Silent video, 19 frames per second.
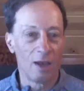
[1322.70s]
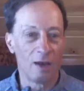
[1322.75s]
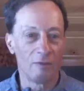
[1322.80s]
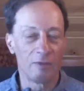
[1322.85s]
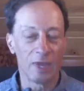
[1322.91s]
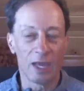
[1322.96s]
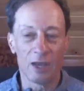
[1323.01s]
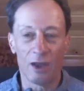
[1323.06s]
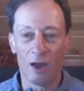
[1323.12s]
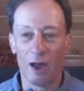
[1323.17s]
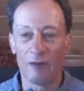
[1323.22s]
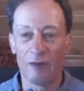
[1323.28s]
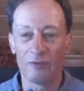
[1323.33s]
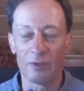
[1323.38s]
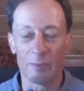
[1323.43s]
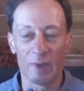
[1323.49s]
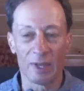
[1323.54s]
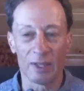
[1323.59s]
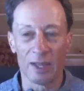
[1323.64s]
of getting off
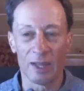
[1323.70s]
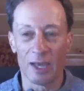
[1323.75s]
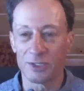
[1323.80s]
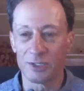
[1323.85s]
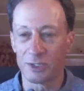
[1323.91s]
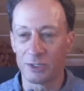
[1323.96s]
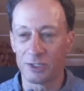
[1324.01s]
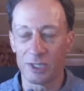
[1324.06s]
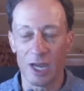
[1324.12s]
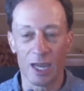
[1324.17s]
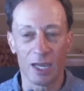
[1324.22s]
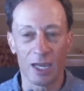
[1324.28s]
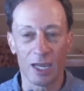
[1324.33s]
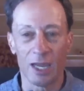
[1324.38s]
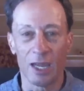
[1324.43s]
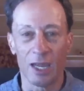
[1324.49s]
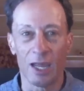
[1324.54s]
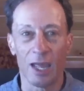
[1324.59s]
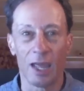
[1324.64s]
and my legs are
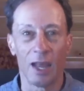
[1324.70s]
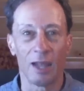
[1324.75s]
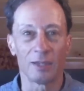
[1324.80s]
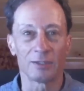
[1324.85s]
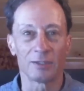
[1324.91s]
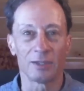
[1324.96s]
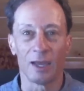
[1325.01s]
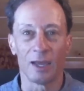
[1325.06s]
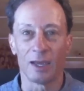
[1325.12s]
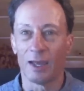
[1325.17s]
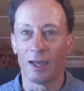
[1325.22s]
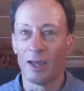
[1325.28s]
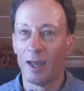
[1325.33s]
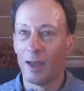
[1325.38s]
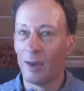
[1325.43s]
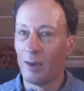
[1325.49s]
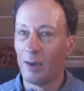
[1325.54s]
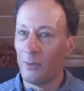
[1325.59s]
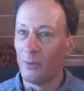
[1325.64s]
shaky. And it's like,
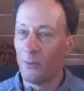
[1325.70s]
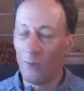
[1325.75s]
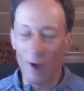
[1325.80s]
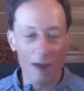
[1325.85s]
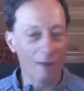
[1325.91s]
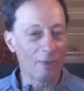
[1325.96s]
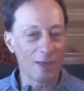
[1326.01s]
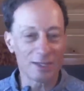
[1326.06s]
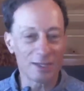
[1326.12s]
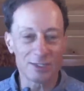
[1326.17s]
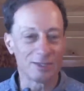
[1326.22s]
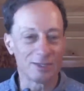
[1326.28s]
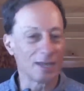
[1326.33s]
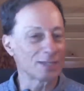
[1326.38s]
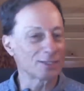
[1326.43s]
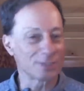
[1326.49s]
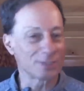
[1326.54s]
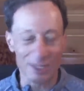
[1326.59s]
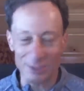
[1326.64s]
wow,
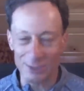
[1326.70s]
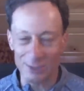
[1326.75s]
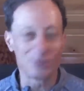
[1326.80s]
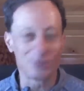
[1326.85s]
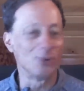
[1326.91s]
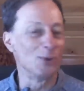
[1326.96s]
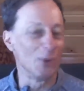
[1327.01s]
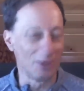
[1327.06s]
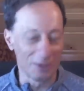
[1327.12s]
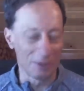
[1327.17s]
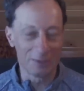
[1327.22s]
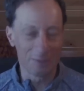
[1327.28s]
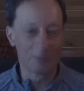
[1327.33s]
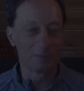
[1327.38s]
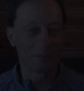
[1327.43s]
that's cool.